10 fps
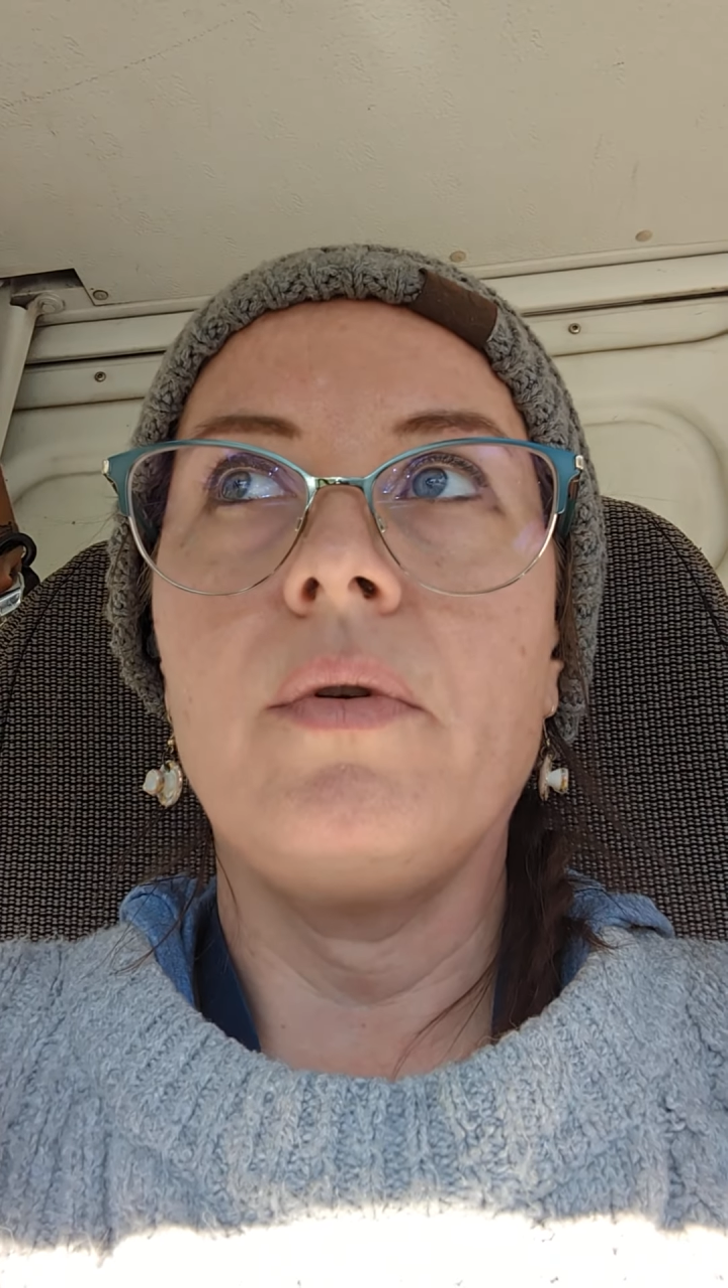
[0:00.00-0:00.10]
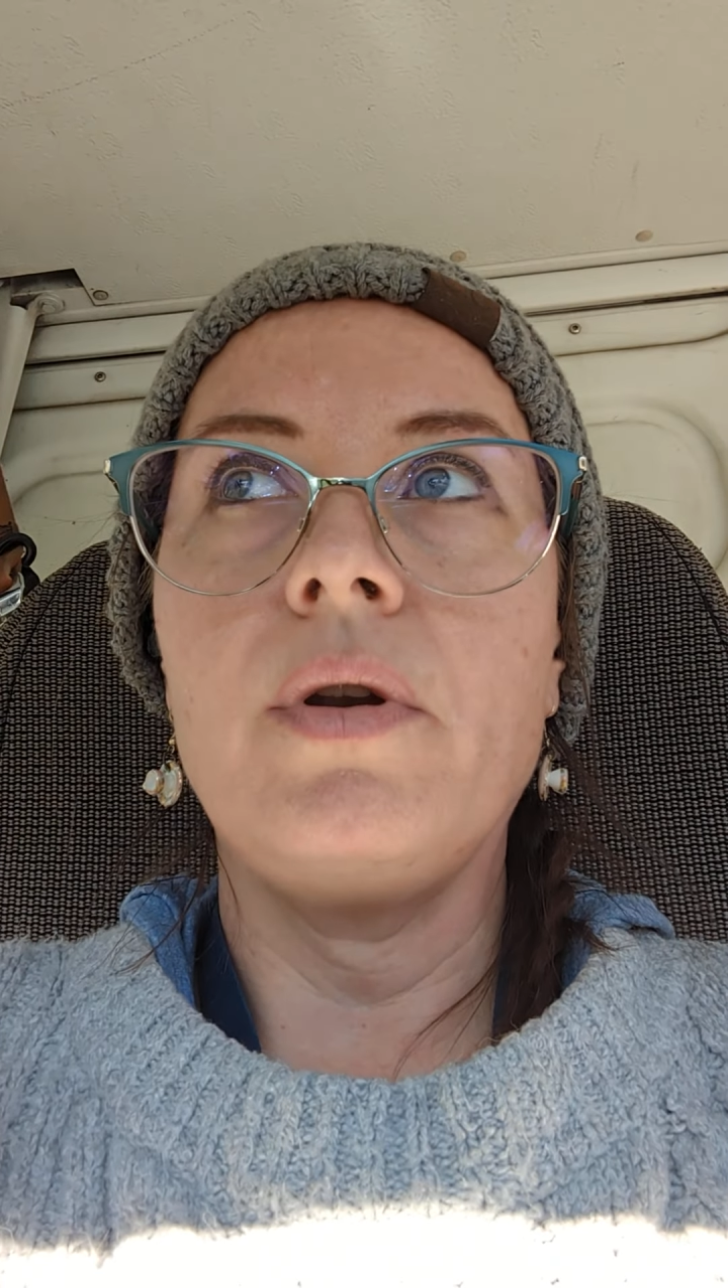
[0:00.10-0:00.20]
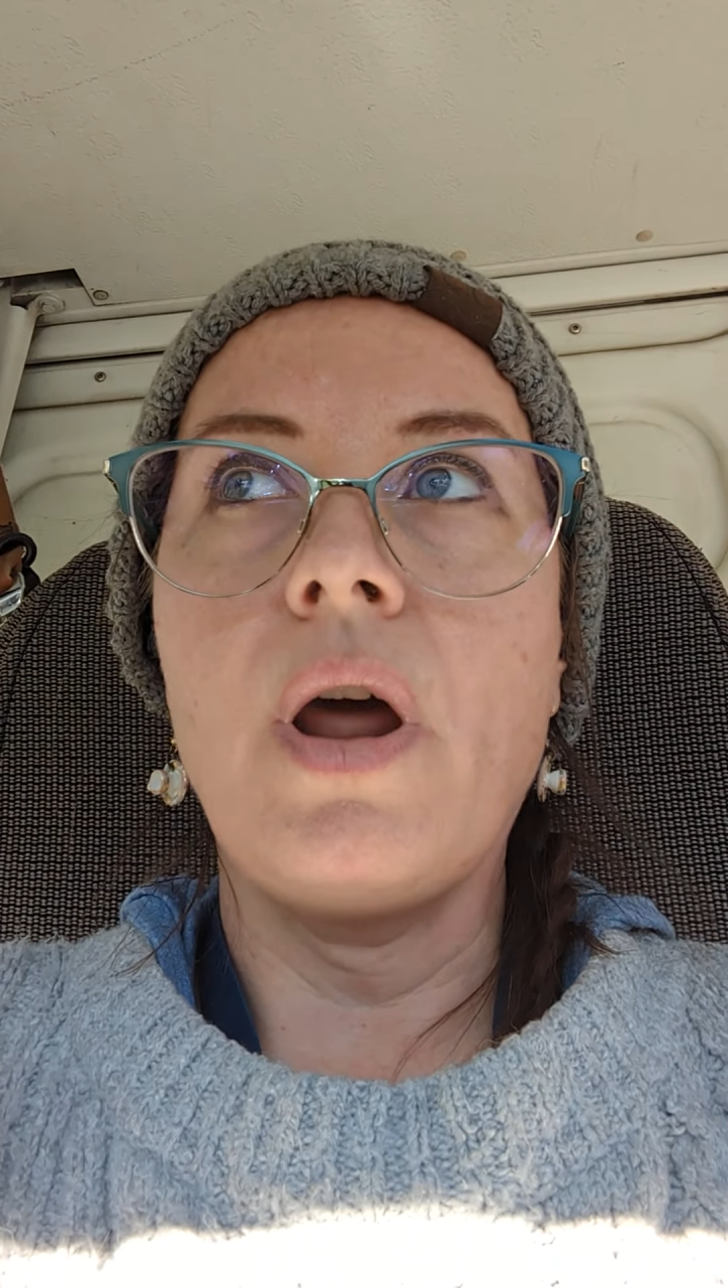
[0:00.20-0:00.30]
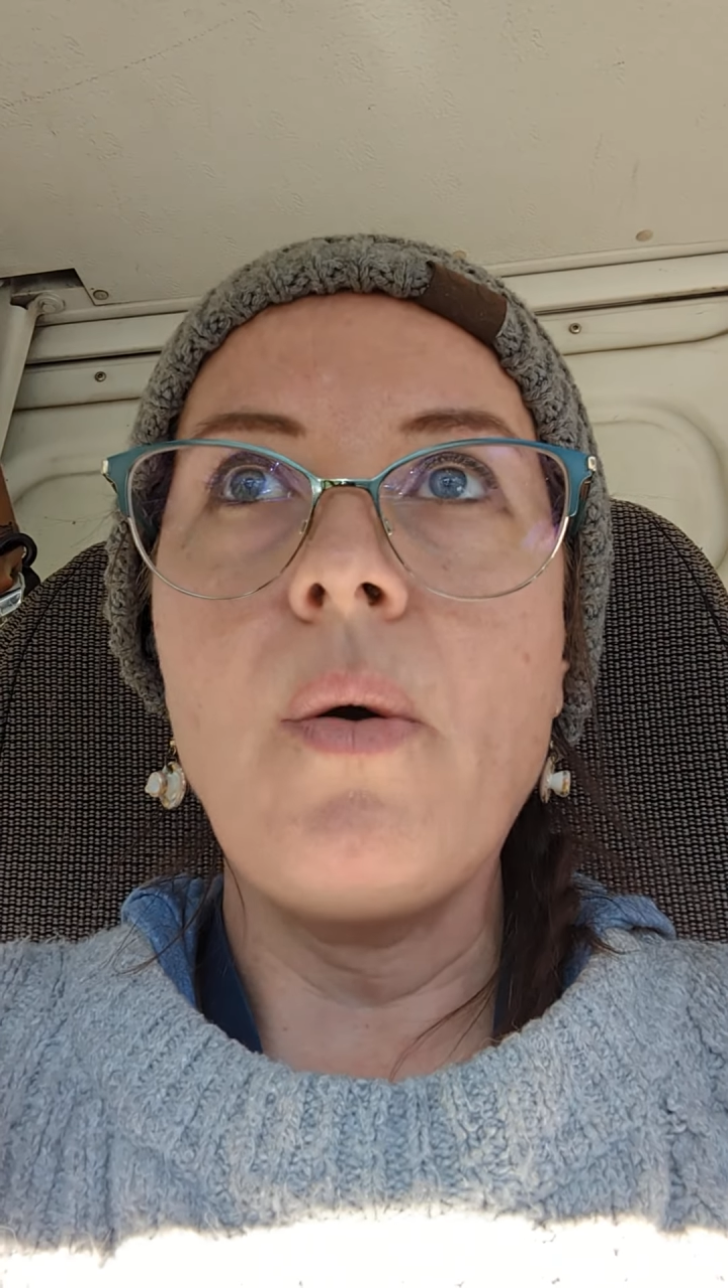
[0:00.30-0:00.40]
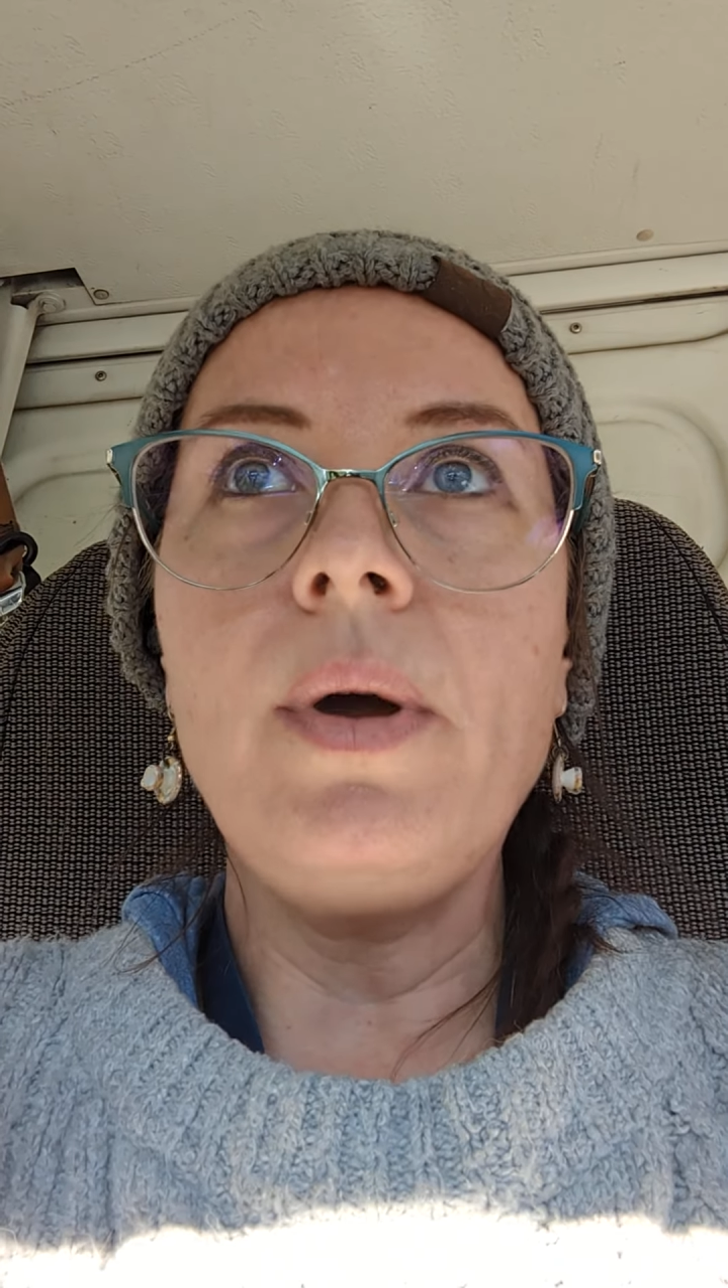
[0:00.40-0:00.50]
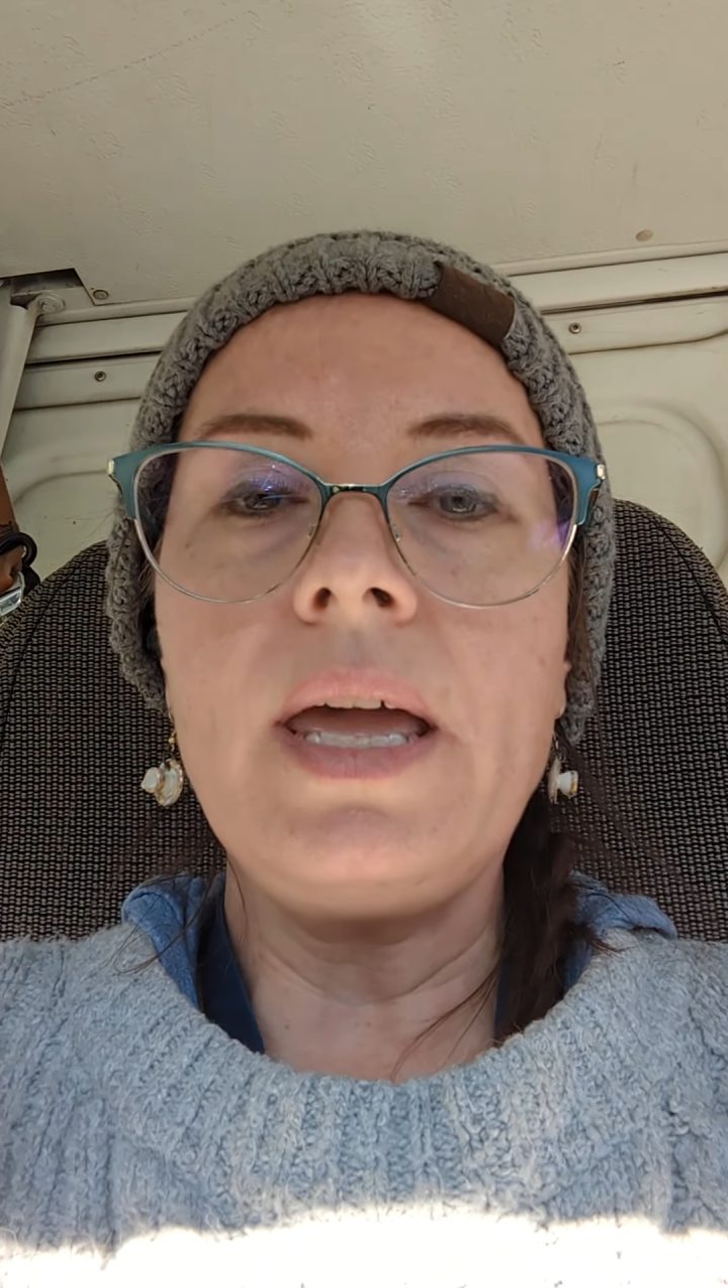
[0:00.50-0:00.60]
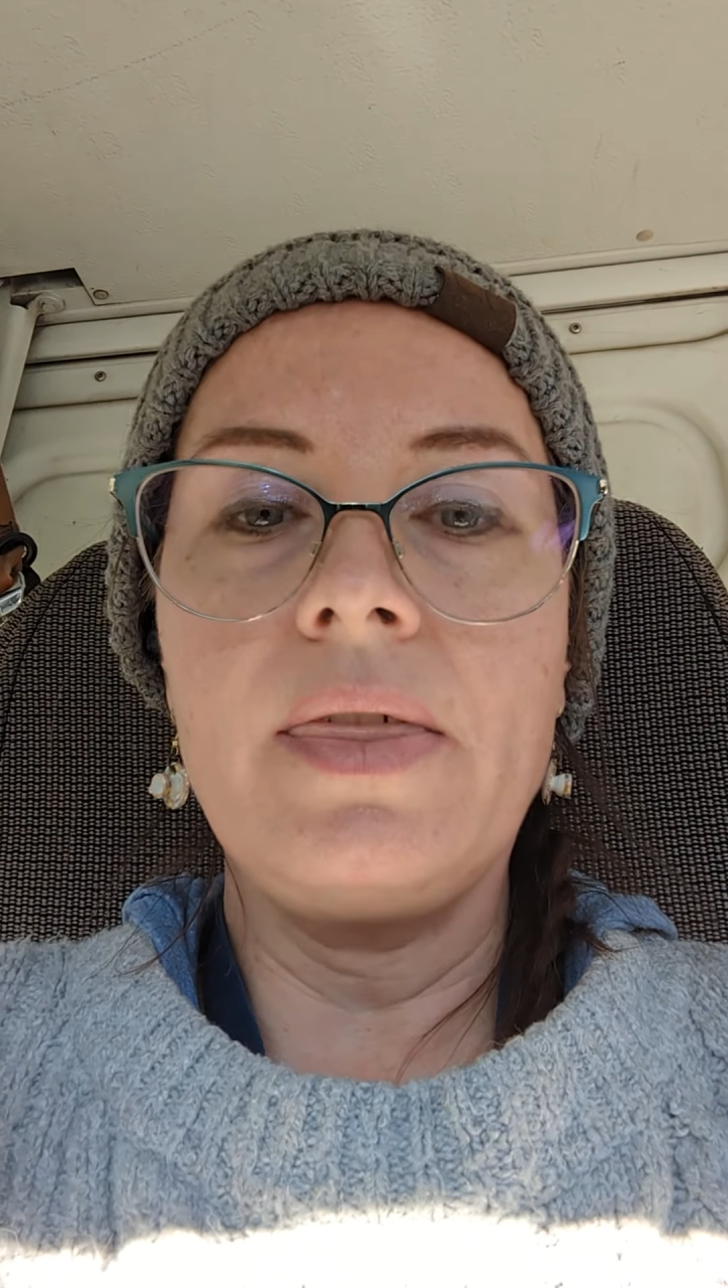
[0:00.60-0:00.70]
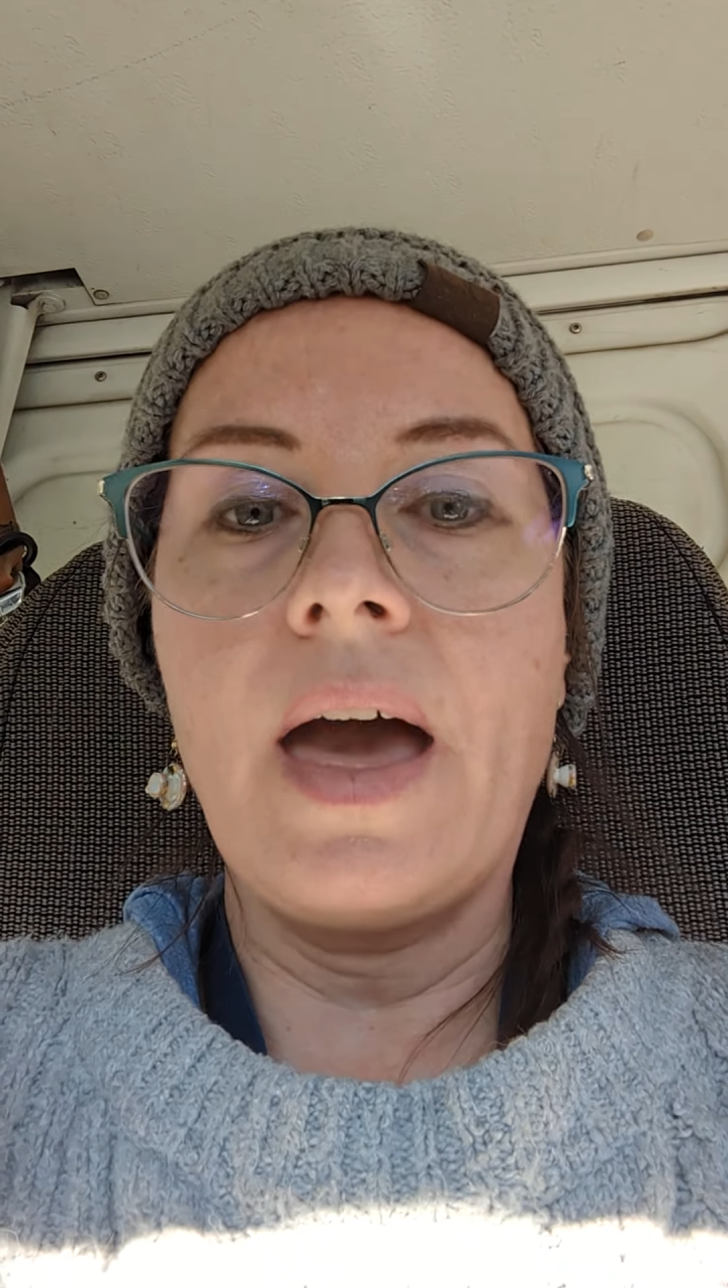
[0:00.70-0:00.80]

knowing